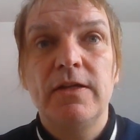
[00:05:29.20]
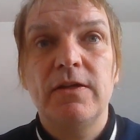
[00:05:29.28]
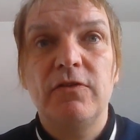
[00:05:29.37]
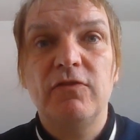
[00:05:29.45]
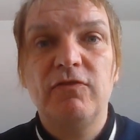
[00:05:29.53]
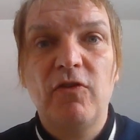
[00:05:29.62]
Now,
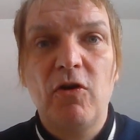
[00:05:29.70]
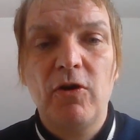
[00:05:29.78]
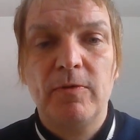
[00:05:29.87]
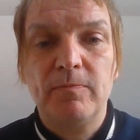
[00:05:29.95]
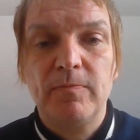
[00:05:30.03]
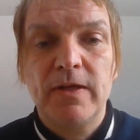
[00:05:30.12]
the
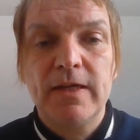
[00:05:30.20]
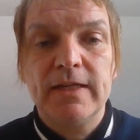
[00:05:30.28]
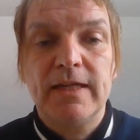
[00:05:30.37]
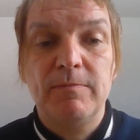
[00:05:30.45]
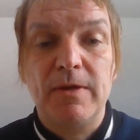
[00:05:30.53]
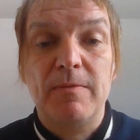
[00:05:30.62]
form
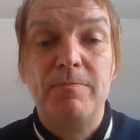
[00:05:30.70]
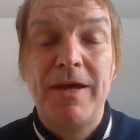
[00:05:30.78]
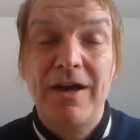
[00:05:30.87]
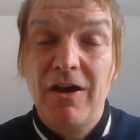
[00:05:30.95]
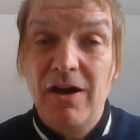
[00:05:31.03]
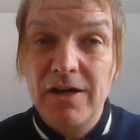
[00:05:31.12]
can be a bit
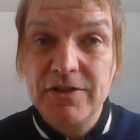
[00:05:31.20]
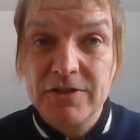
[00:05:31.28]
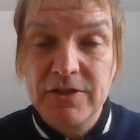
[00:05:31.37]
harder